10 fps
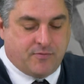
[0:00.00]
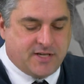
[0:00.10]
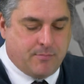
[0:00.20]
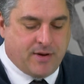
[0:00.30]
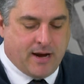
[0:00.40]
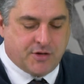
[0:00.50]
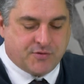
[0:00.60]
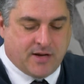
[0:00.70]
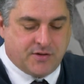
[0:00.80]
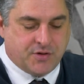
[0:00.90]
for some parents
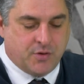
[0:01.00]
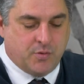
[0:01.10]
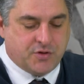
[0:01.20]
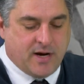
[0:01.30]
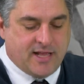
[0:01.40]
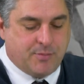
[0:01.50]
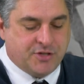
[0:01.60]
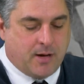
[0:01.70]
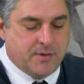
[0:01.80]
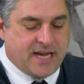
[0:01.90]
around the school to wear their
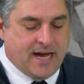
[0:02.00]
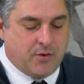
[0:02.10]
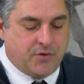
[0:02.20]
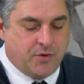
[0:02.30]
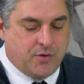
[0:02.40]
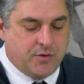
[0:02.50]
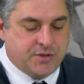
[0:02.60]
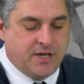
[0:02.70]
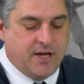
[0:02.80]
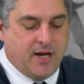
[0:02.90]
pyjamas
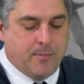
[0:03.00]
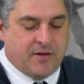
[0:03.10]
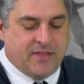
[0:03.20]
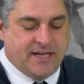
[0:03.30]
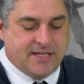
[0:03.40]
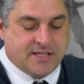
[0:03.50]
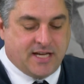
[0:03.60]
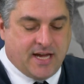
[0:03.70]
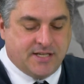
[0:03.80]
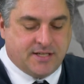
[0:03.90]
outdoors, but I think it is a
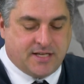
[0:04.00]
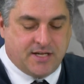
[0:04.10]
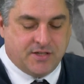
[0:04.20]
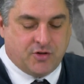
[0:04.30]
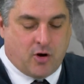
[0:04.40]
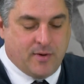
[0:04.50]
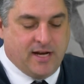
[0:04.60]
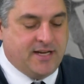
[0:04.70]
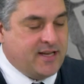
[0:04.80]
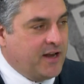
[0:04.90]
case that it isn't
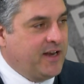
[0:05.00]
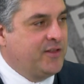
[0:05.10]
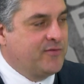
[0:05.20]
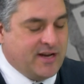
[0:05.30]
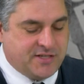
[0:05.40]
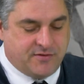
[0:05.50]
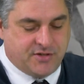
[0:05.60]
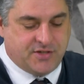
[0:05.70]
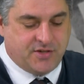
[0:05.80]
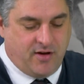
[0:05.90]
commonly done in the rest of
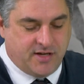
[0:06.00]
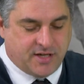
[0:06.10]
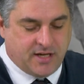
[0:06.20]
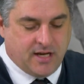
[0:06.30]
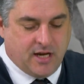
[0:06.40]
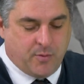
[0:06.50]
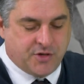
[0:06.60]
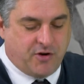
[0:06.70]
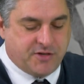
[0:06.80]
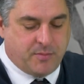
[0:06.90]
society. We're
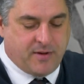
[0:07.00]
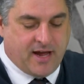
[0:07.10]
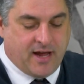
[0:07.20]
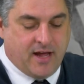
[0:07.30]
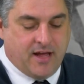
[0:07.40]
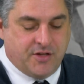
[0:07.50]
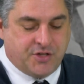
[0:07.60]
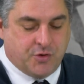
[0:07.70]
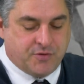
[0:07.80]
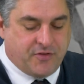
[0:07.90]
trying to prepare the
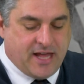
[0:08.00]
children for the